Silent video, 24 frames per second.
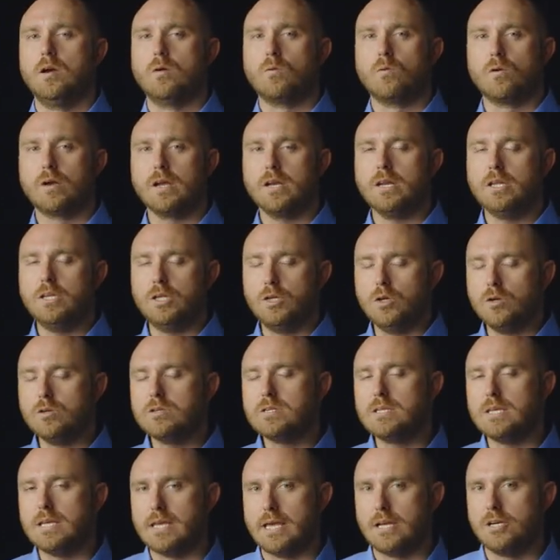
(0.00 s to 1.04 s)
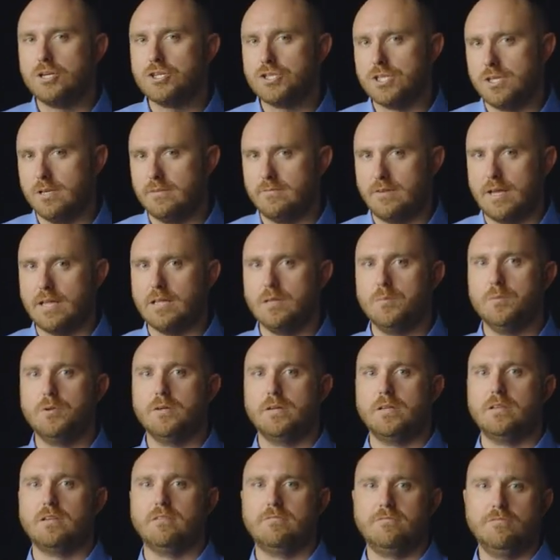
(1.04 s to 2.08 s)
we're going to use the energy available
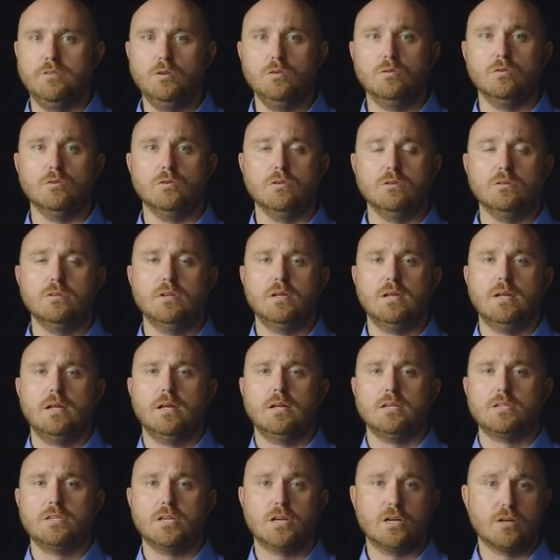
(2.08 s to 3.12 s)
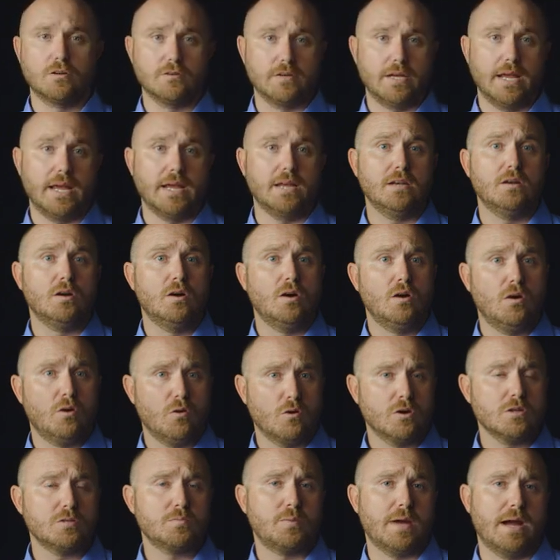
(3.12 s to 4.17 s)
in the fuel to create
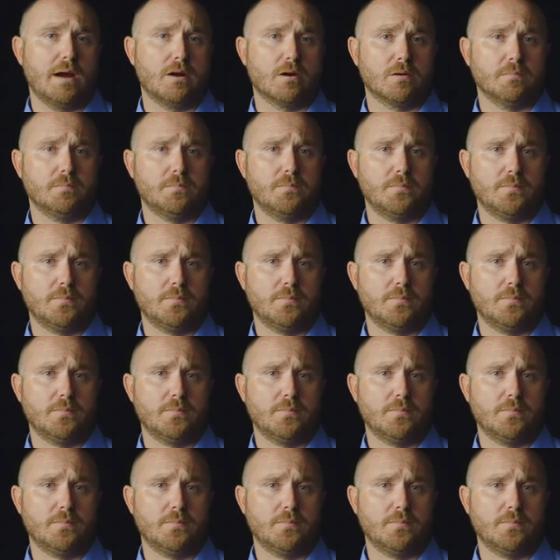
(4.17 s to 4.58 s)
horsepower.